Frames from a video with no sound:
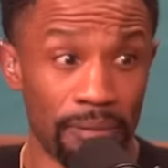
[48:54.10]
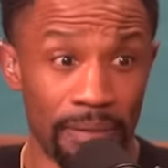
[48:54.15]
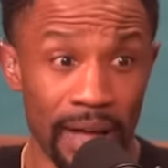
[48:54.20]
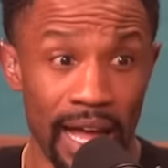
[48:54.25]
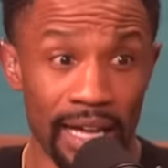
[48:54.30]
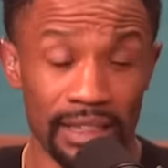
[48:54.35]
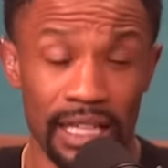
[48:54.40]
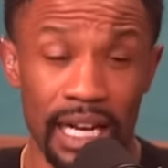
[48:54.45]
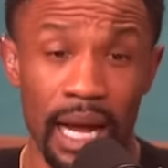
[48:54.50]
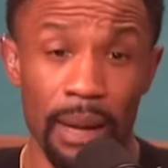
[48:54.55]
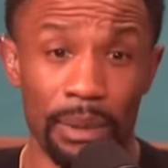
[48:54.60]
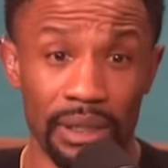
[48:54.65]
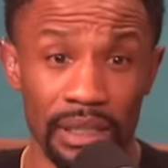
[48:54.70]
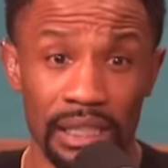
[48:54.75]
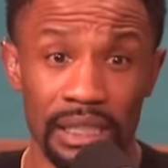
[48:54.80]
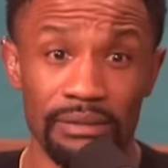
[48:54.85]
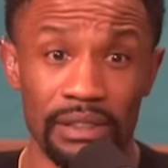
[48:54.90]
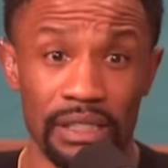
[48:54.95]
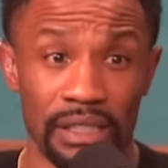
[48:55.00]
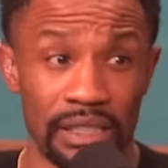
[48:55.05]
the fact that I
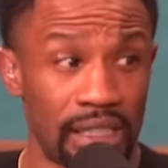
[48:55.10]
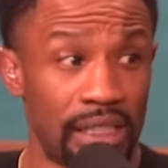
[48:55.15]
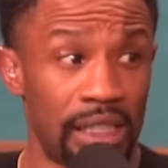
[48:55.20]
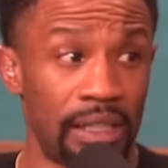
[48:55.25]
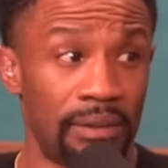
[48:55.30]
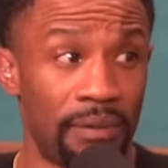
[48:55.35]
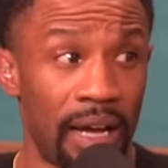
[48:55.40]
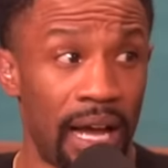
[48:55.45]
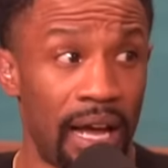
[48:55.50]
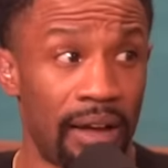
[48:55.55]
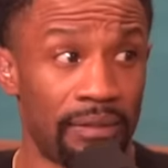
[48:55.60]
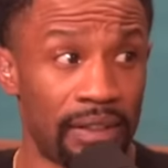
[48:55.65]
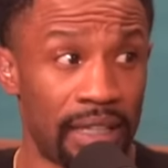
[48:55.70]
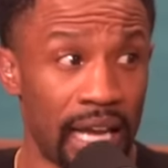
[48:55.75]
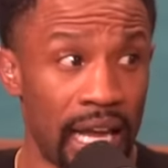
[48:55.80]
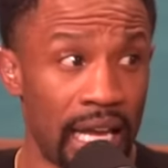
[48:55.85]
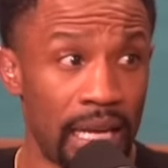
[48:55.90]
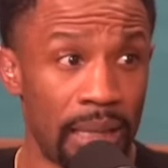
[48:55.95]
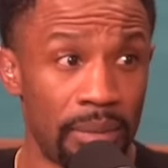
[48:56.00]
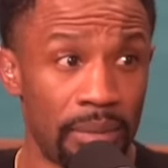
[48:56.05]
believe the 65
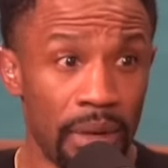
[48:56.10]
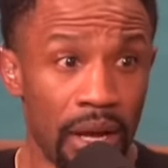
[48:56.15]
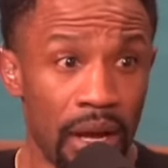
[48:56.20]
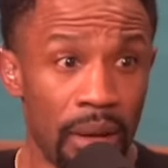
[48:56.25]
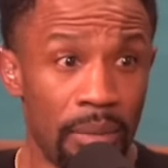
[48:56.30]
game